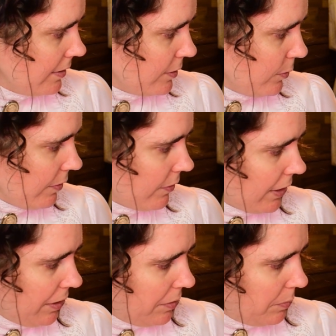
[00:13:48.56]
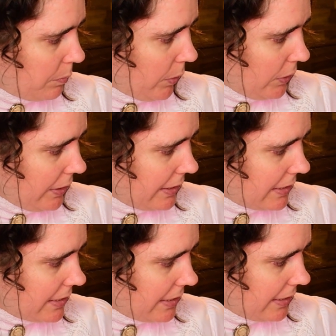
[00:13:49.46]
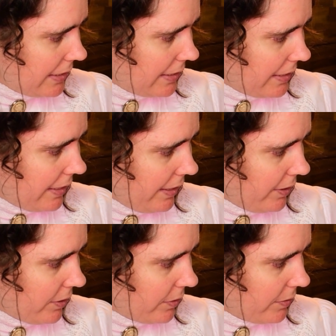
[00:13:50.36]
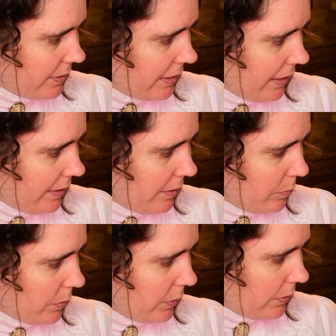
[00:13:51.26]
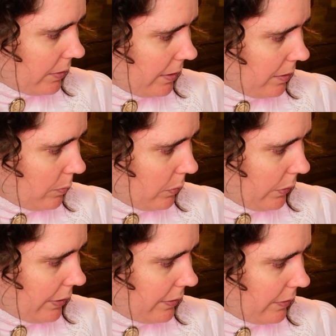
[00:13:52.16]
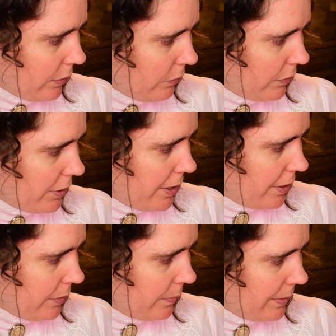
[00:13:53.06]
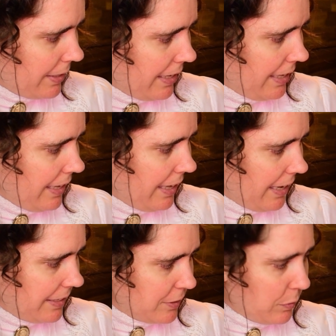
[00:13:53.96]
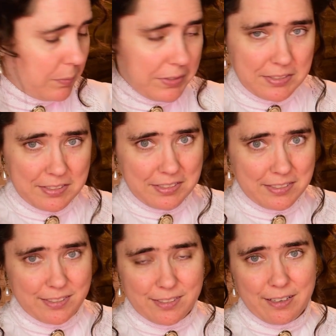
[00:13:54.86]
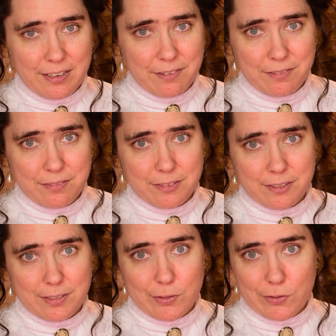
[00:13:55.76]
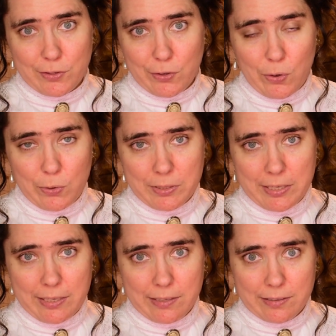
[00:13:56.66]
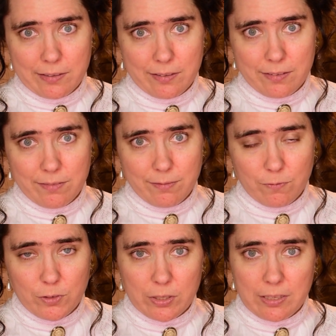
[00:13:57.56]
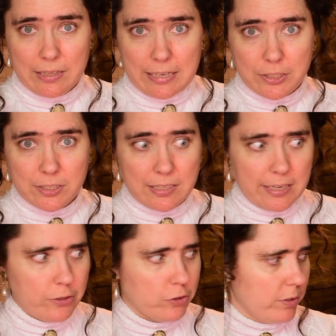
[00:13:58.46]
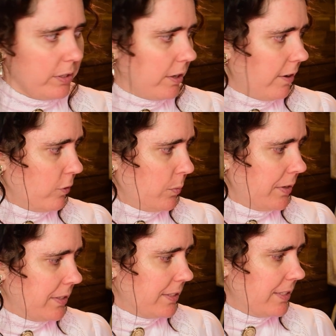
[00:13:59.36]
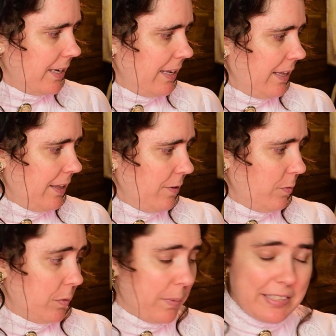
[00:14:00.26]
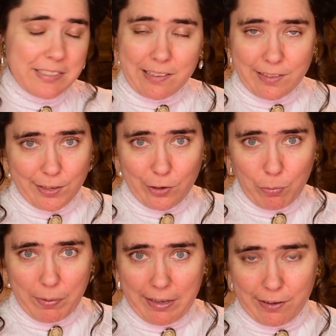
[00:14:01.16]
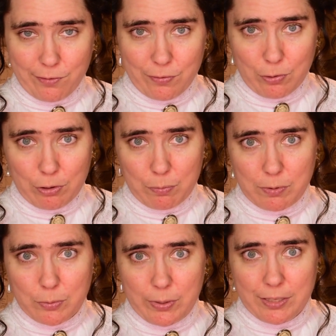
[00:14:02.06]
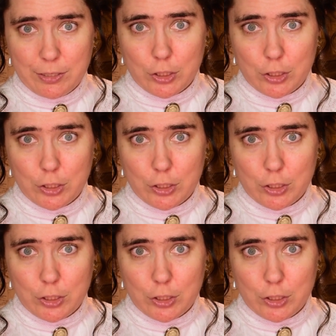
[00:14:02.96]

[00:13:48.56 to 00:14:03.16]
So we've got Burlington here, and then Perth Amboy over here. And so business of the colony for the legislature and the government would basically go back and forth between the